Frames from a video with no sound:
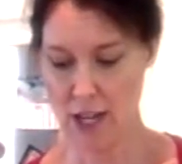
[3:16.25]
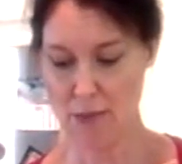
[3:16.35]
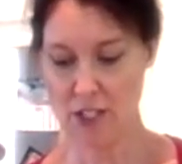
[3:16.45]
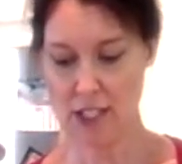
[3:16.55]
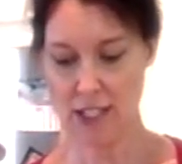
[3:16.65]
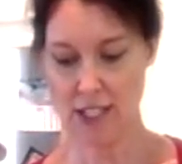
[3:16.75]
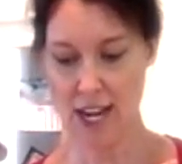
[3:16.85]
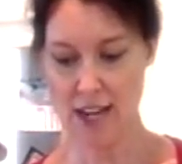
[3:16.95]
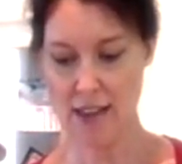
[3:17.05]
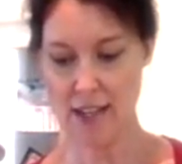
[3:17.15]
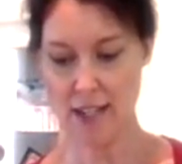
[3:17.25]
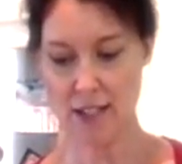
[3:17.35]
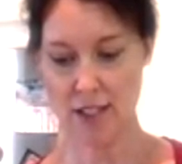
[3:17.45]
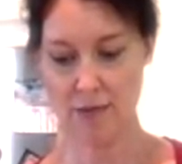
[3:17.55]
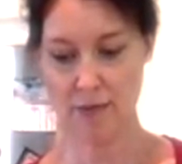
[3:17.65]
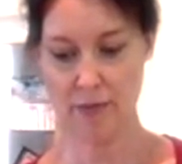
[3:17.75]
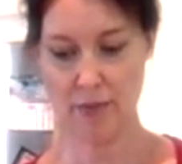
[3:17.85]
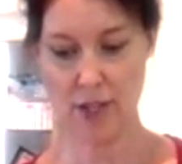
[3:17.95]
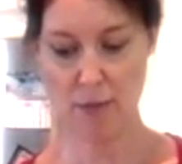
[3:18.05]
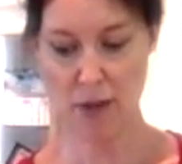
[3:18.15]
I'm just going to take these
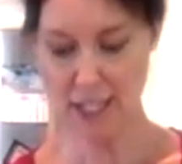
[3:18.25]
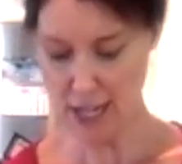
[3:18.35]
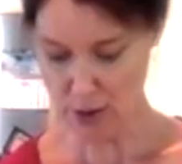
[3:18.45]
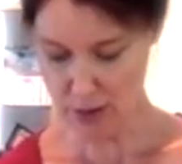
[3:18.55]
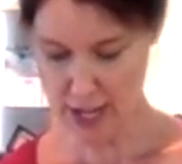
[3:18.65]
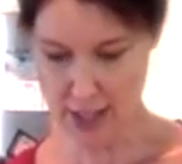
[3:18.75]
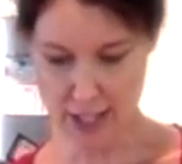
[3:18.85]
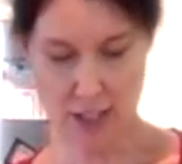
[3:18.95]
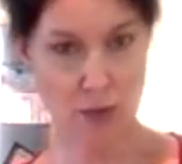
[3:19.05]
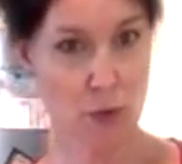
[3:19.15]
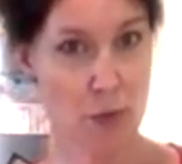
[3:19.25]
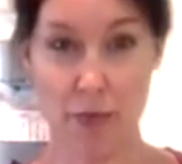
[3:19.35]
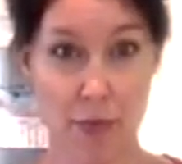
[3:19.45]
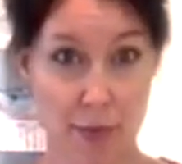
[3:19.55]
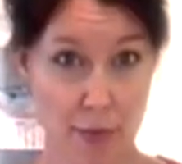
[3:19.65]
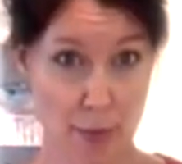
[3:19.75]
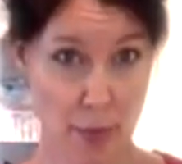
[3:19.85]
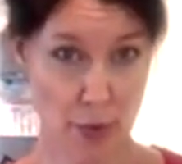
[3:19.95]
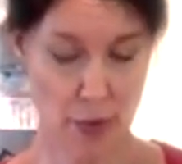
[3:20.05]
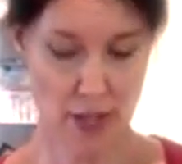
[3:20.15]
in my towel like this.
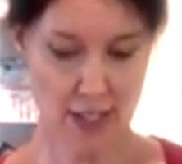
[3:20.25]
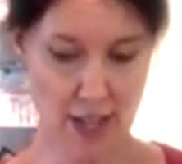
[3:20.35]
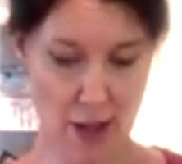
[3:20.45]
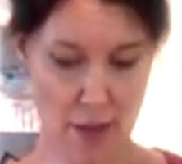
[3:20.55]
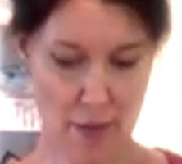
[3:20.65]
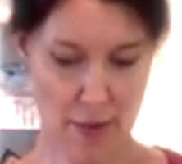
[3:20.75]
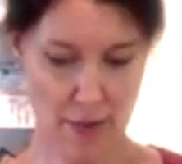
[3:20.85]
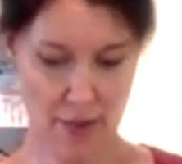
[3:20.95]
Pull these up.